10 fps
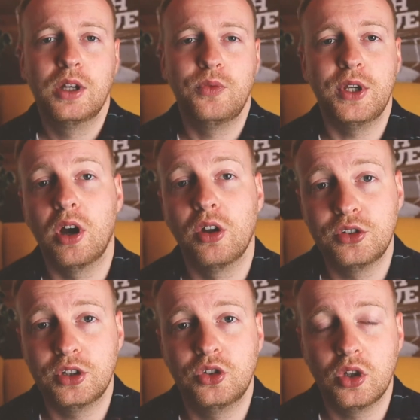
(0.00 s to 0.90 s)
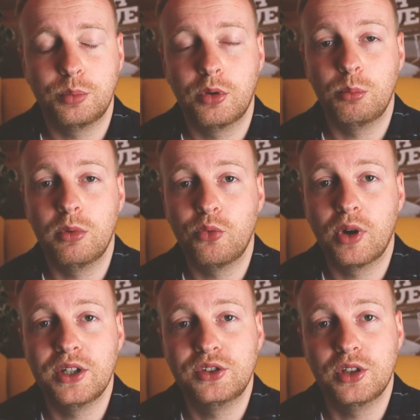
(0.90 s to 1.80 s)
The answer to the problem of
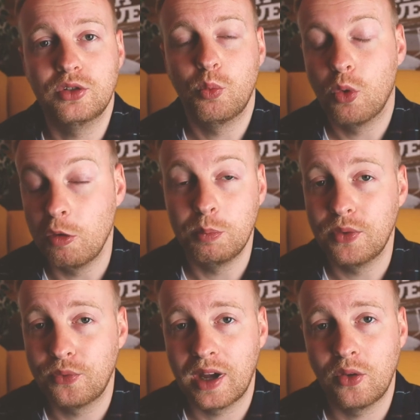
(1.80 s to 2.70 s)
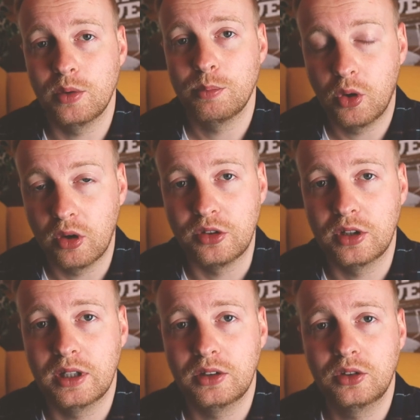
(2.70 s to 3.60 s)
racism won't be found in
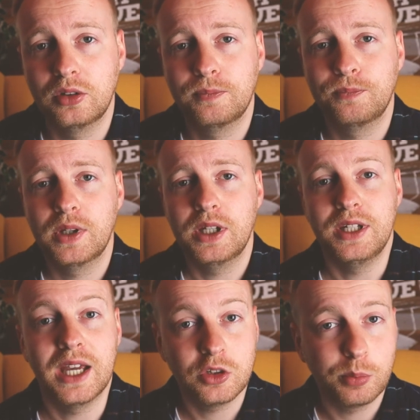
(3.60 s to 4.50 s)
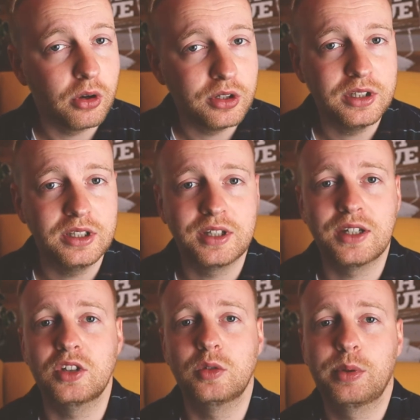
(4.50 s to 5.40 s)
politics. Yes, politics
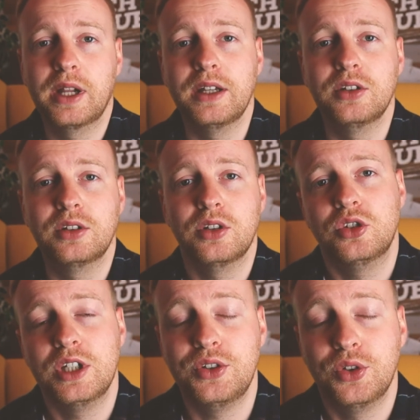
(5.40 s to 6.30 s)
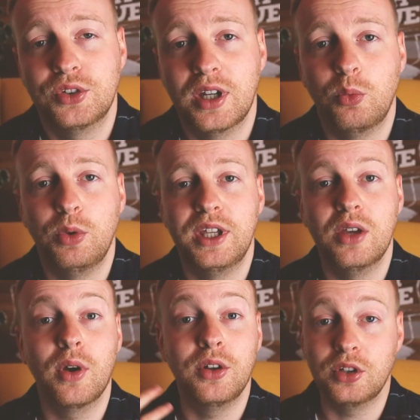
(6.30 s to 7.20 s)
has its place. As Jesus said, we
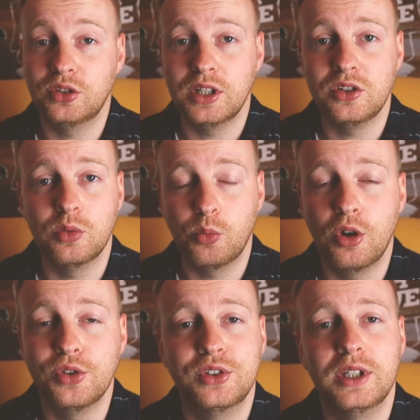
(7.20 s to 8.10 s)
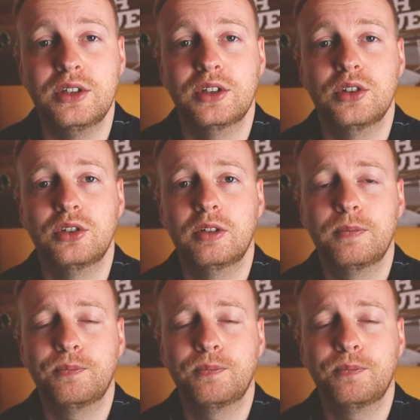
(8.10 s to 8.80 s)
give unto Caesar what is Caesar's.